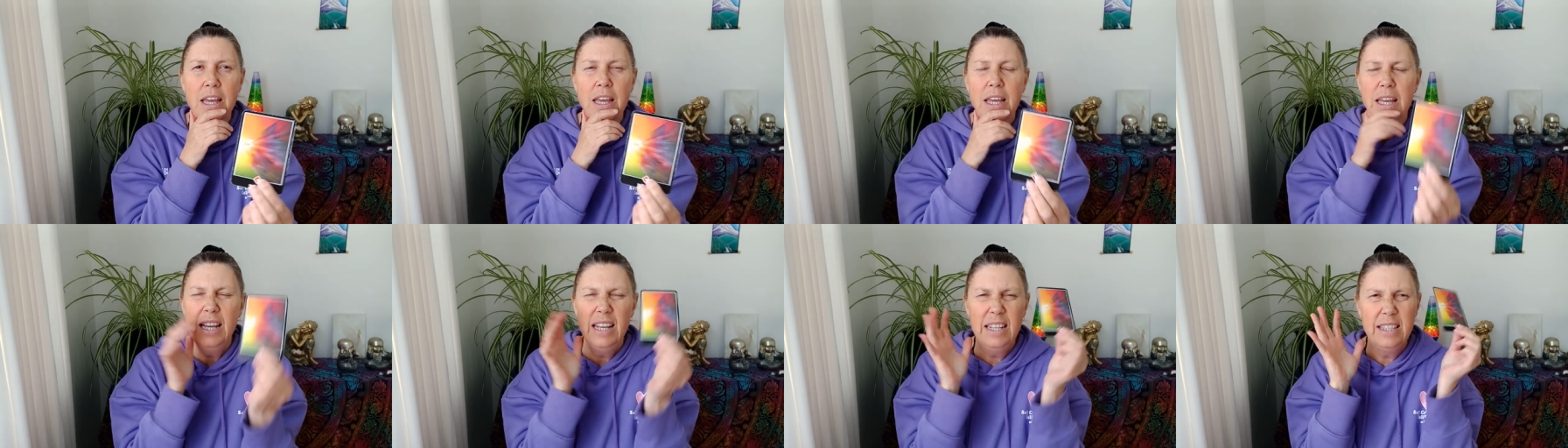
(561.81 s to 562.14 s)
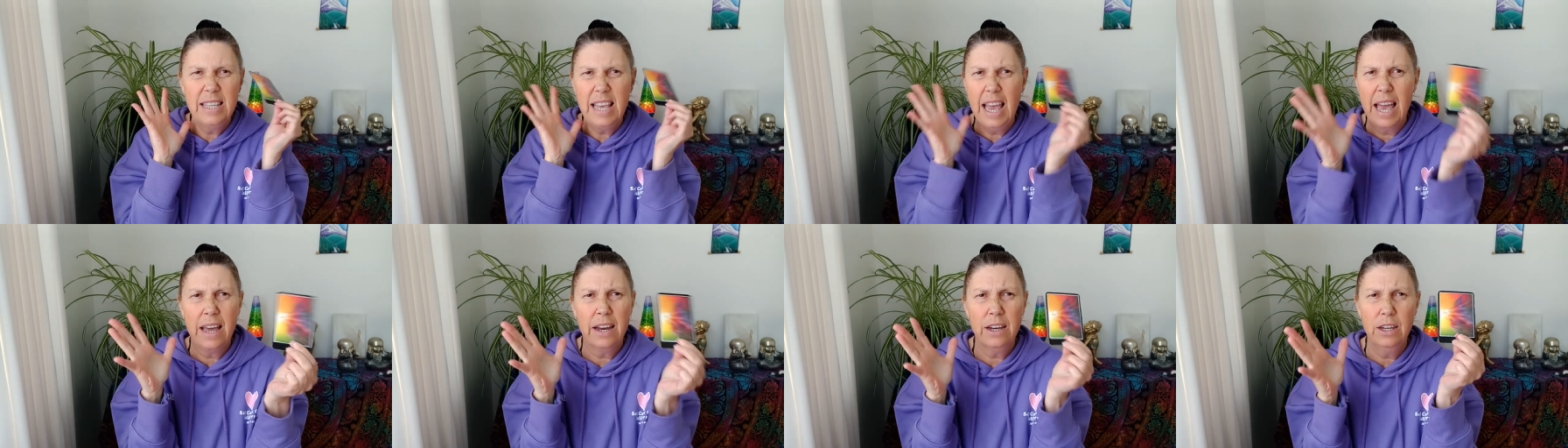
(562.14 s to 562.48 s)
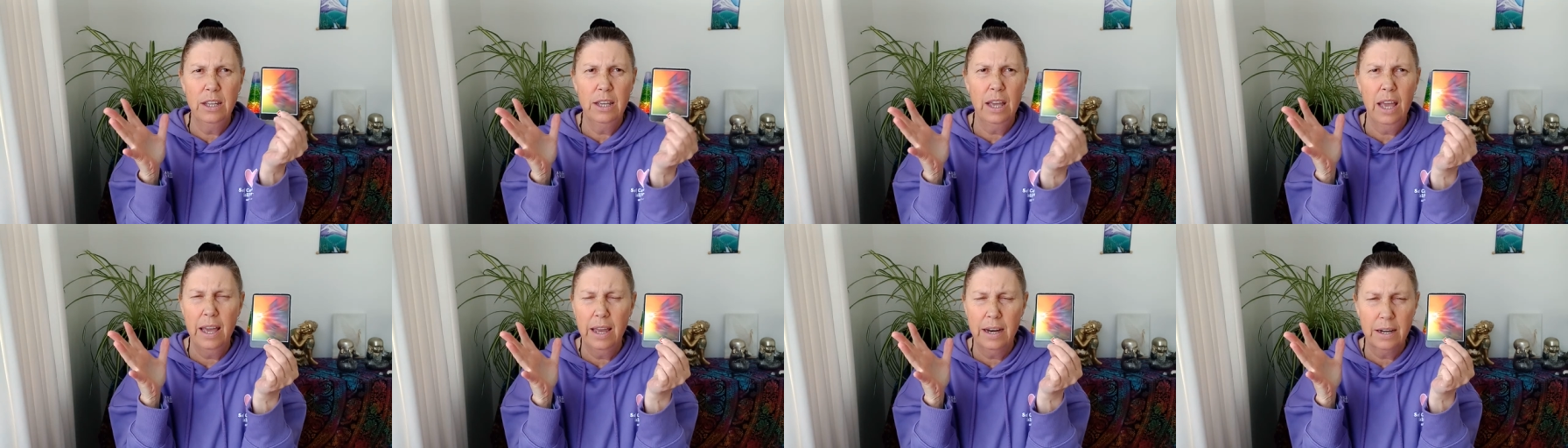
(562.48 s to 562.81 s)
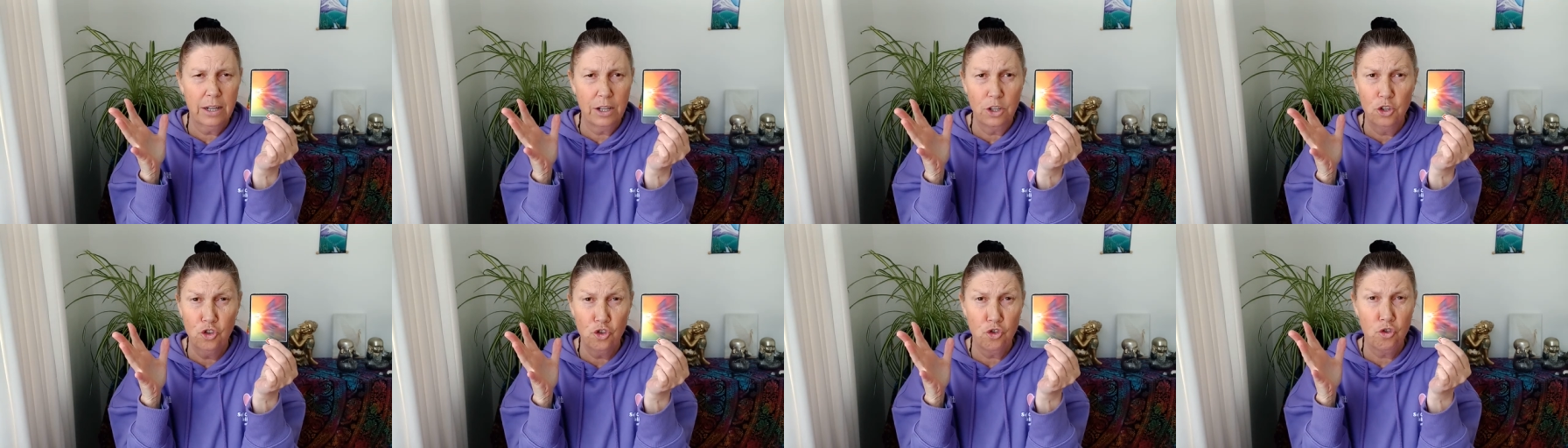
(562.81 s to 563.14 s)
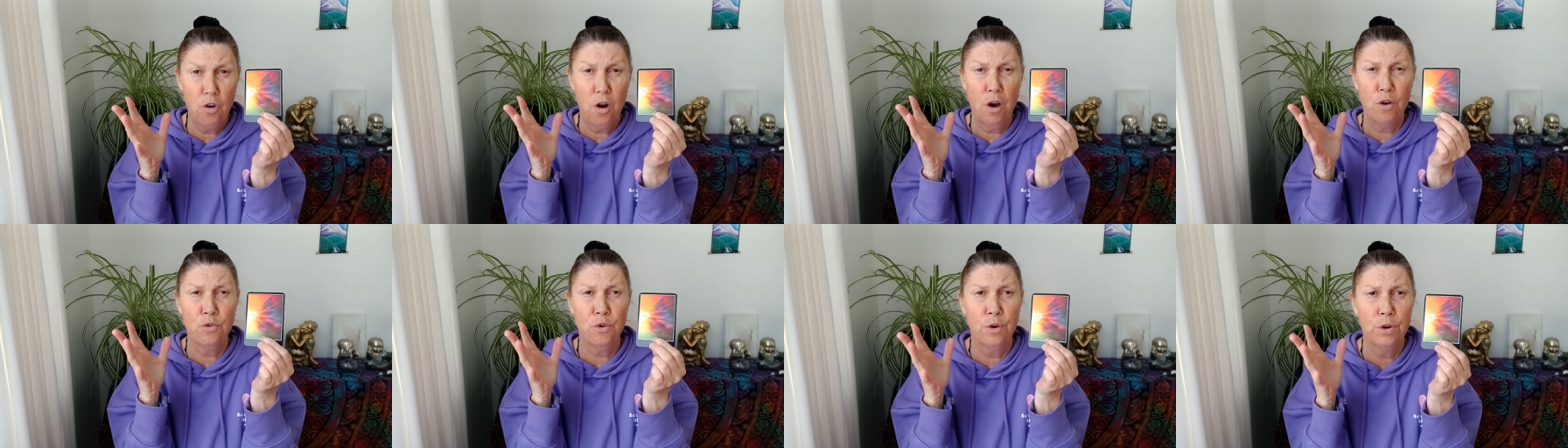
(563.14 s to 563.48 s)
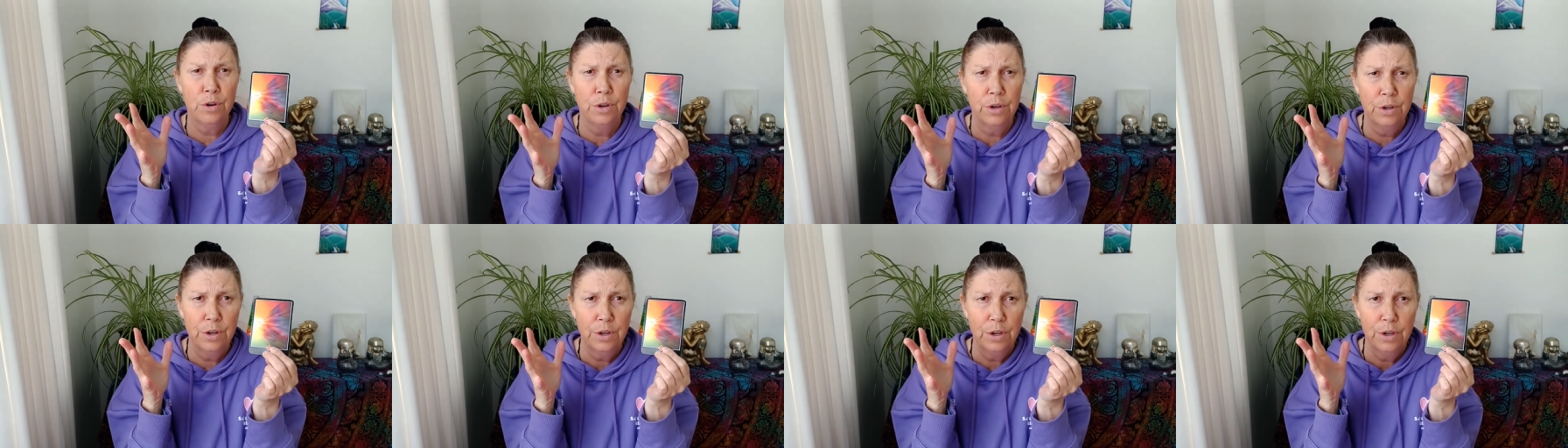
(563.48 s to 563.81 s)
it's out of out of control.
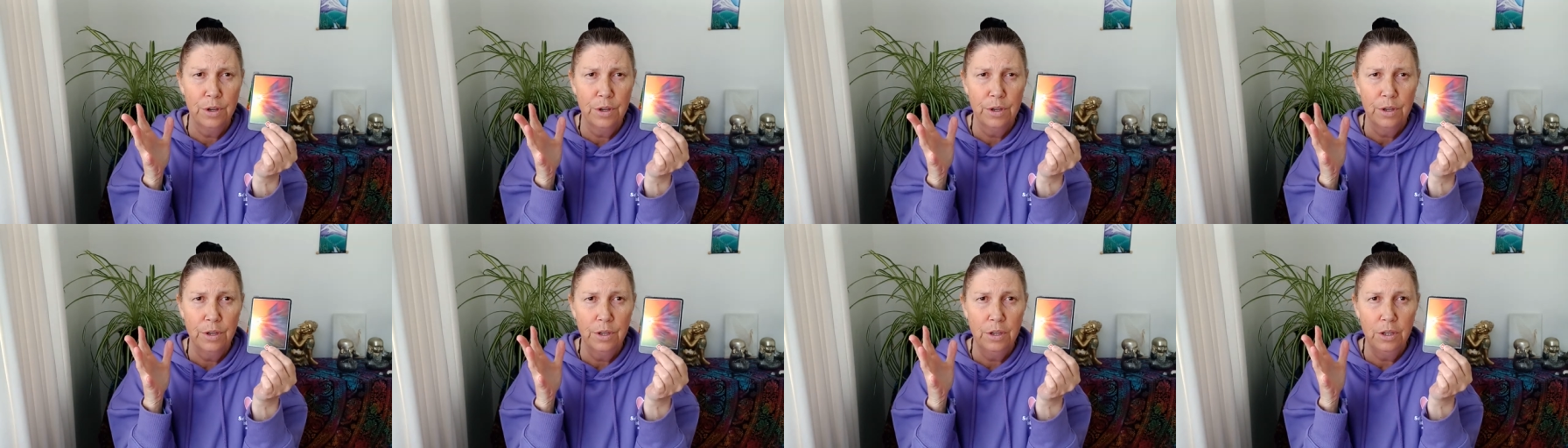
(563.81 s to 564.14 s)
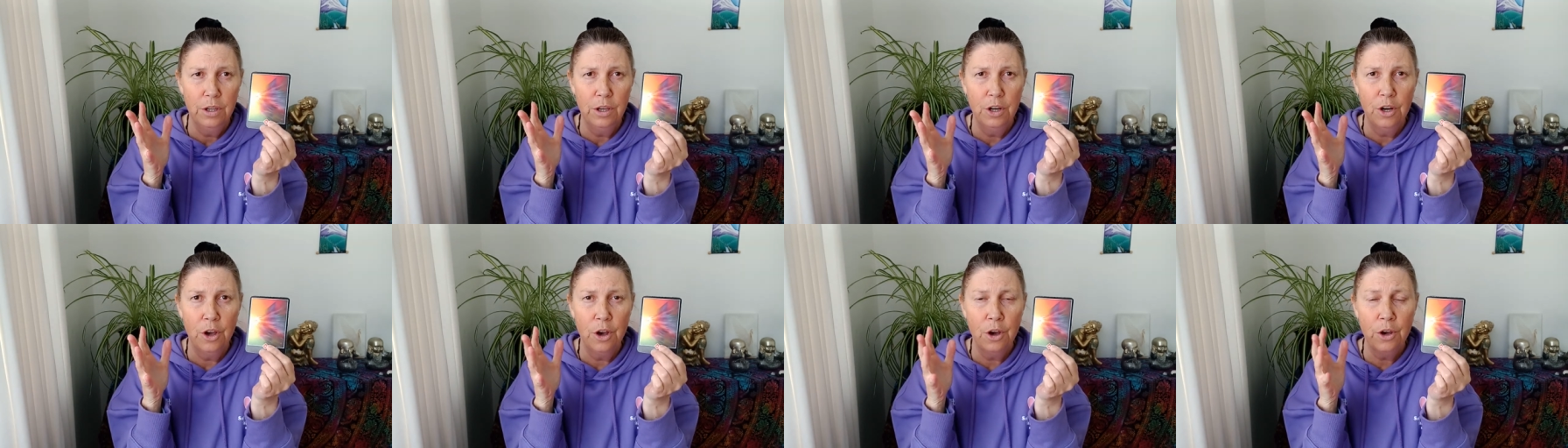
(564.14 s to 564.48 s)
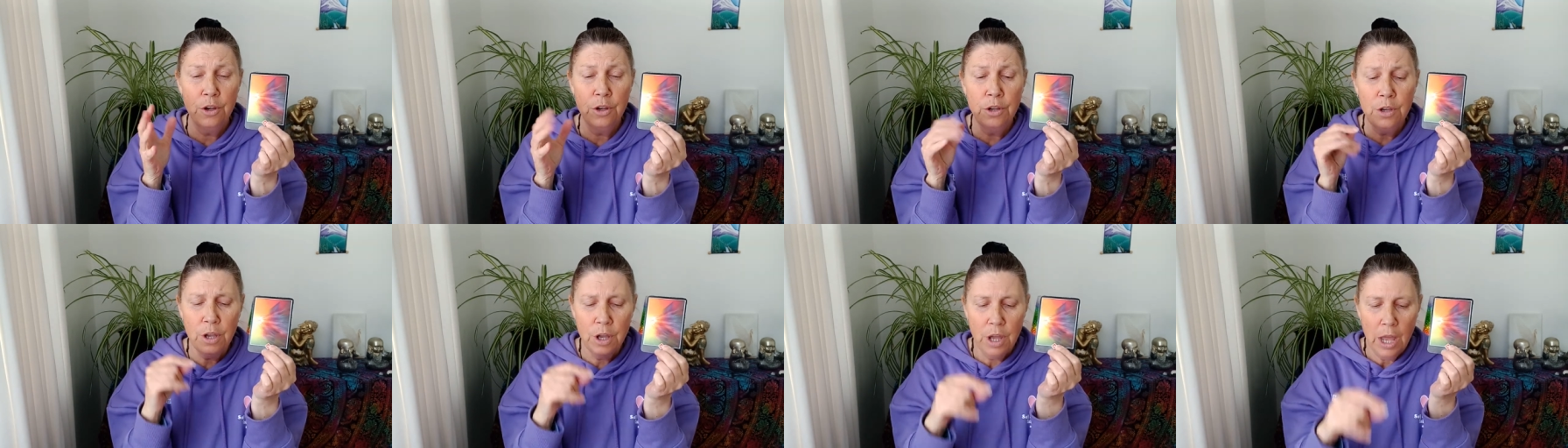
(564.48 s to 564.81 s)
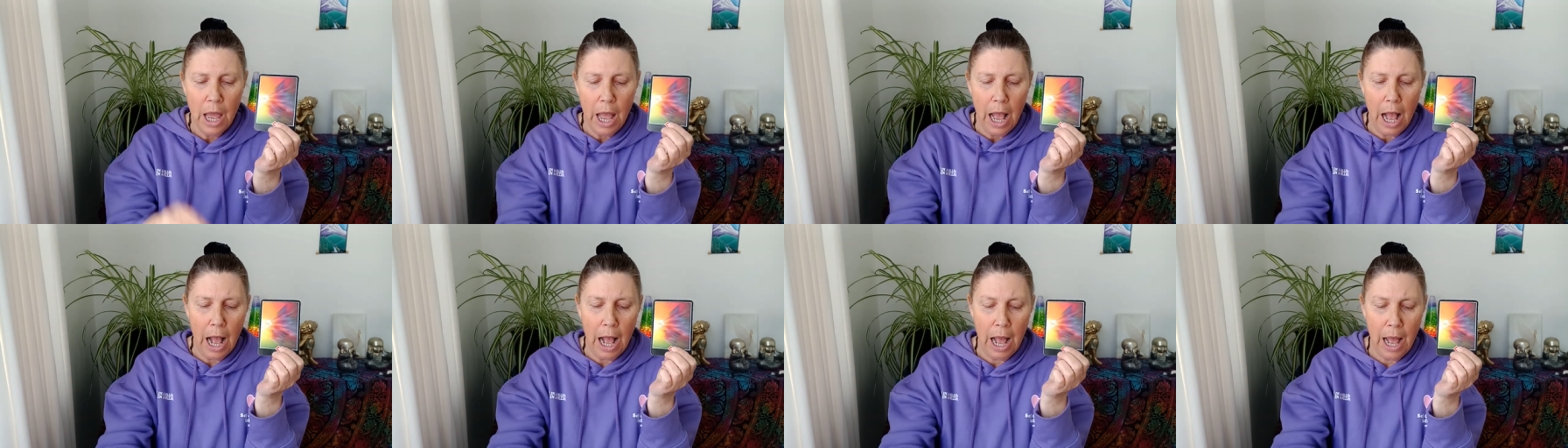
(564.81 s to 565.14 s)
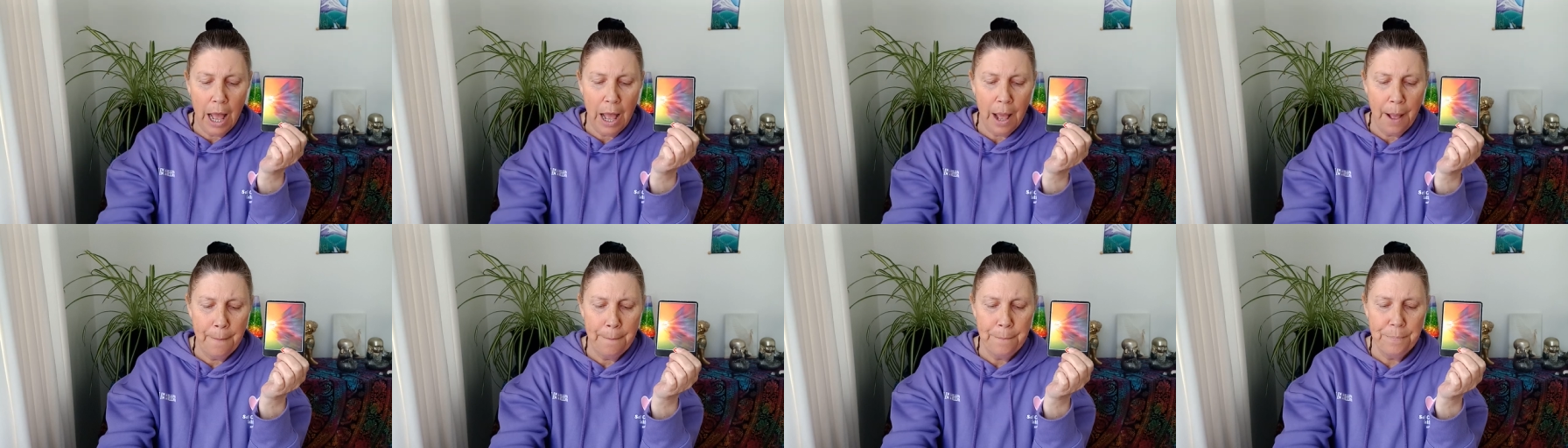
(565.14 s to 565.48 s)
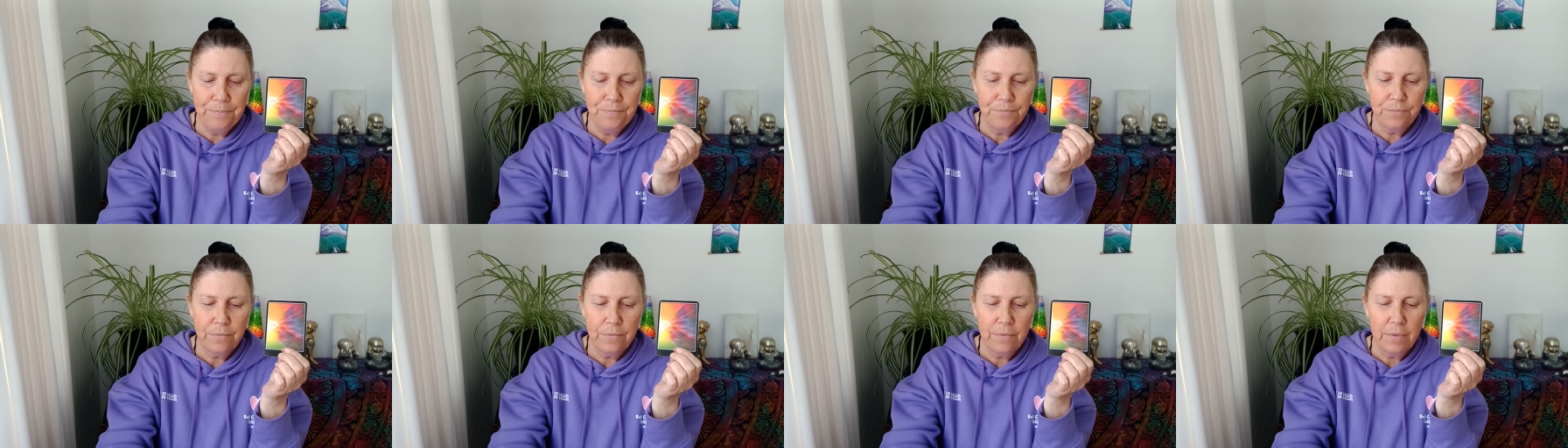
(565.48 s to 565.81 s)
You know. Um,